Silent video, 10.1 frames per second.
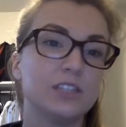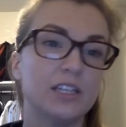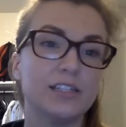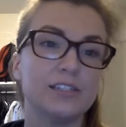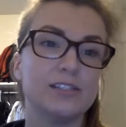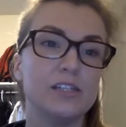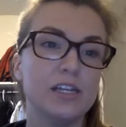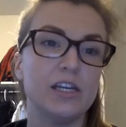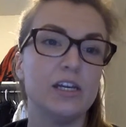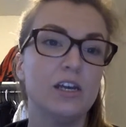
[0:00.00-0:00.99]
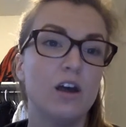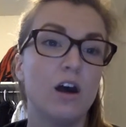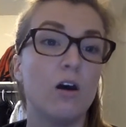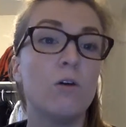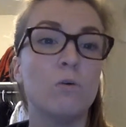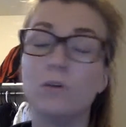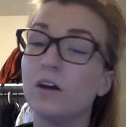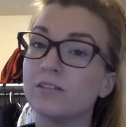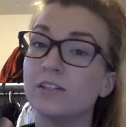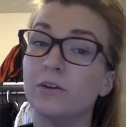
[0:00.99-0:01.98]
Let's see. Oh,
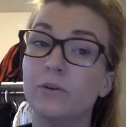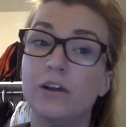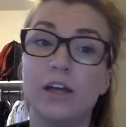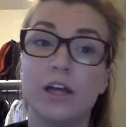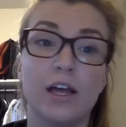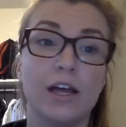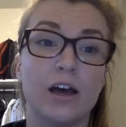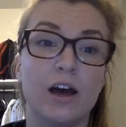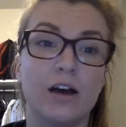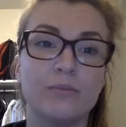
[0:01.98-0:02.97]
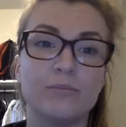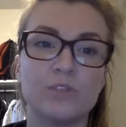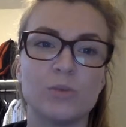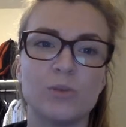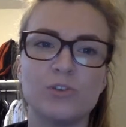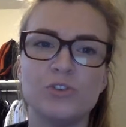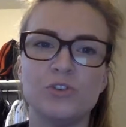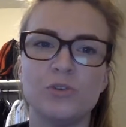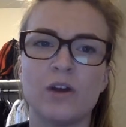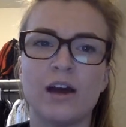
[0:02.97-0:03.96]
also, so those who
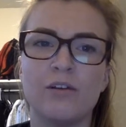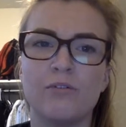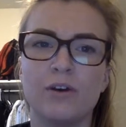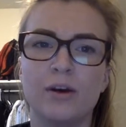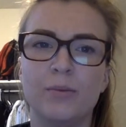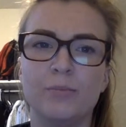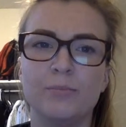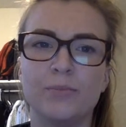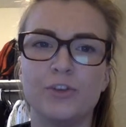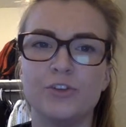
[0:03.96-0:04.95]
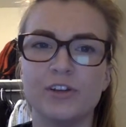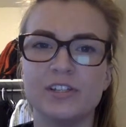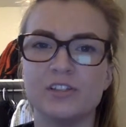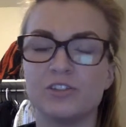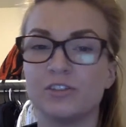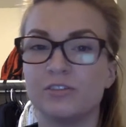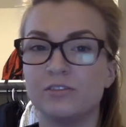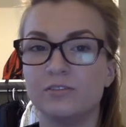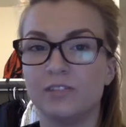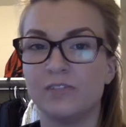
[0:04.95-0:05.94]
do have the degrees and
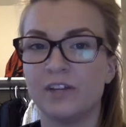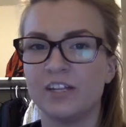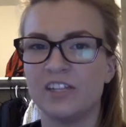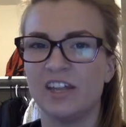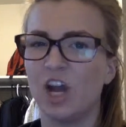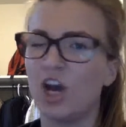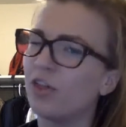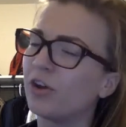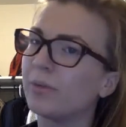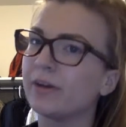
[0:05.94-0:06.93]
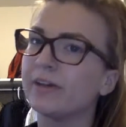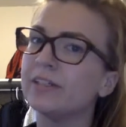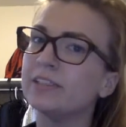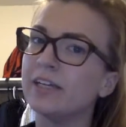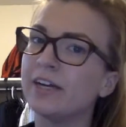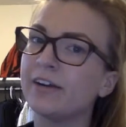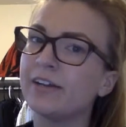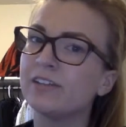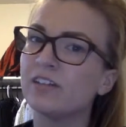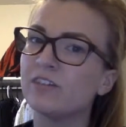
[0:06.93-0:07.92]
certificates in like other
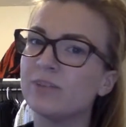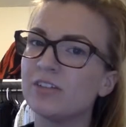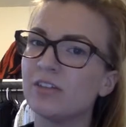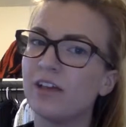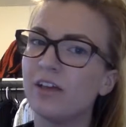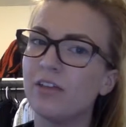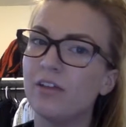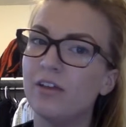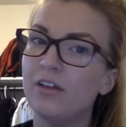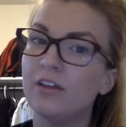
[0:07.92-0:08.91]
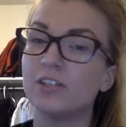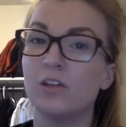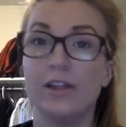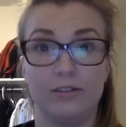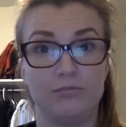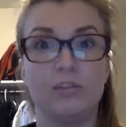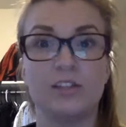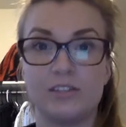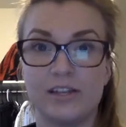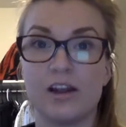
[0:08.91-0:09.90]
areas of mental health, so like
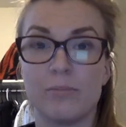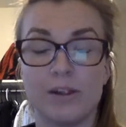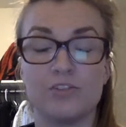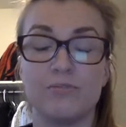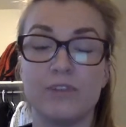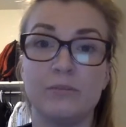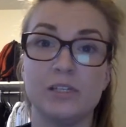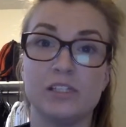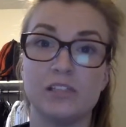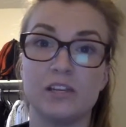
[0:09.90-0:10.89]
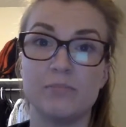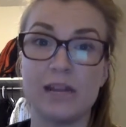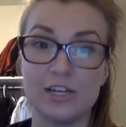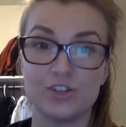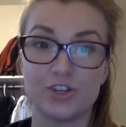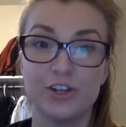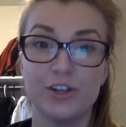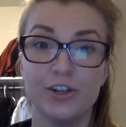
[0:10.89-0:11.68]
let's say our marriage and family study major,